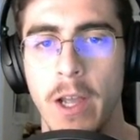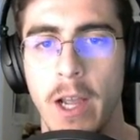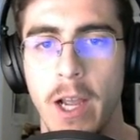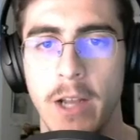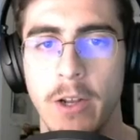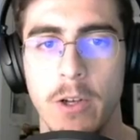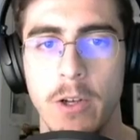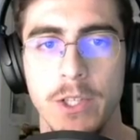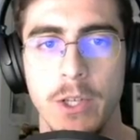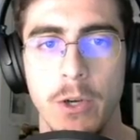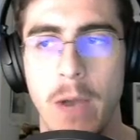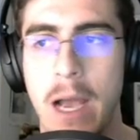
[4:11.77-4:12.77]
and
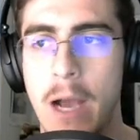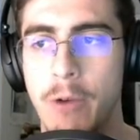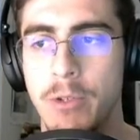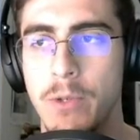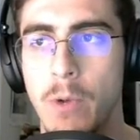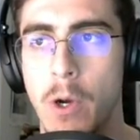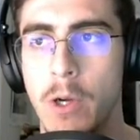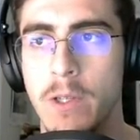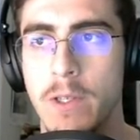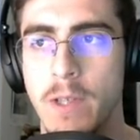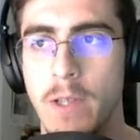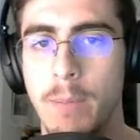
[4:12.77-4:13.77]
also how to hook
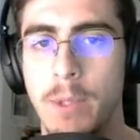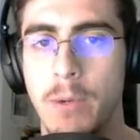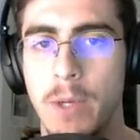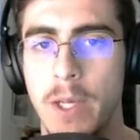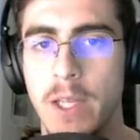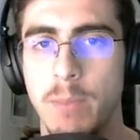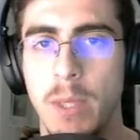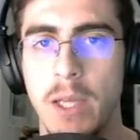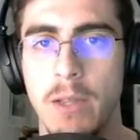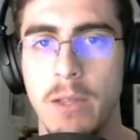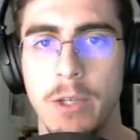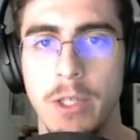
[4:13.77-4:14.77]
this up to an
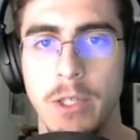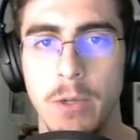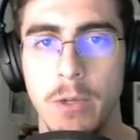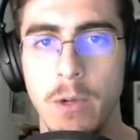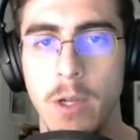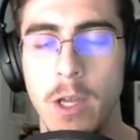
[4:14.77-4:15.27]
ESP32.